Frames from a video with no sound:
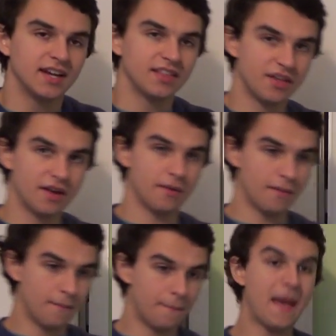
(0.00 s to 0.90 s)
the
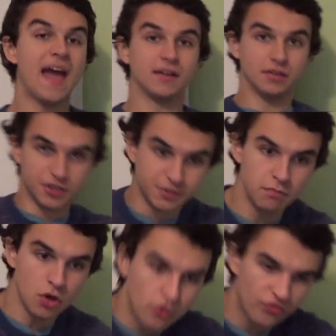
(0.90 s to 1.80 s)
males
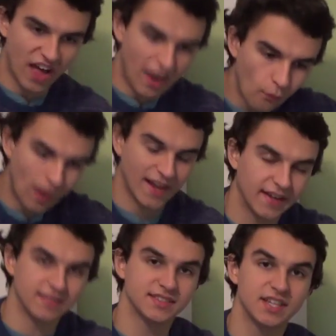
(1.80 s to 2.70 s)
move their
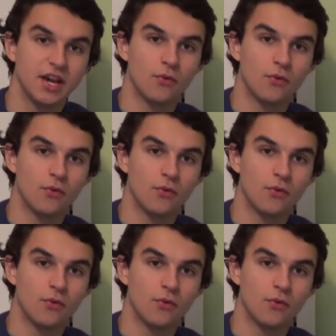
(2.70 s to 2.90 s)
wings,